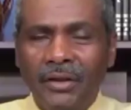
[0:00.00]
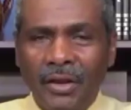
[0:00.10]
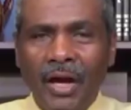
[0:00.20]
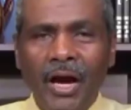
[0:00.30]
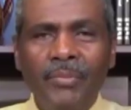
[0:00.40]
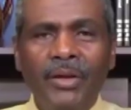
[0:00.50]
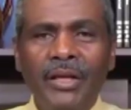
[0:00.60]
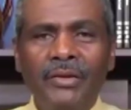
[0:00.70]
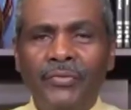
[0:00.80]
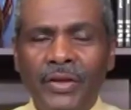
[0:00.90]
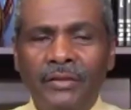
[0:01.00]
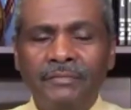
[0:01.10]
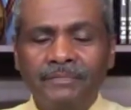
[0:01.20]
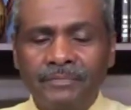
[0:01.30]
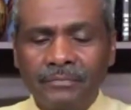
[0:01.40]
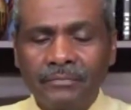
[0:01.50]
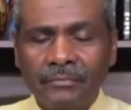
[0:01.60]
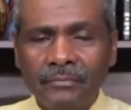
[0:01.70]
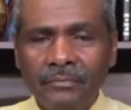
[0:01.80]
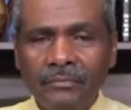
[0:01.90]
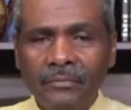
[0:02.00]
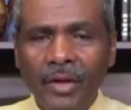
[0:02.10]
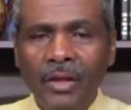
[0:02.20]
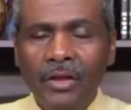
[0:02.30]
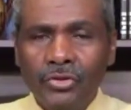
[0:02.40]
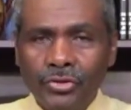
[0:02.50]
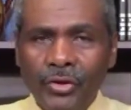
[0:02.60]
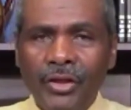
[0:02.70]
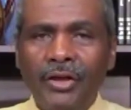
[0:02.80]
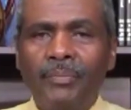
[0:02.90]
Now, I believe in training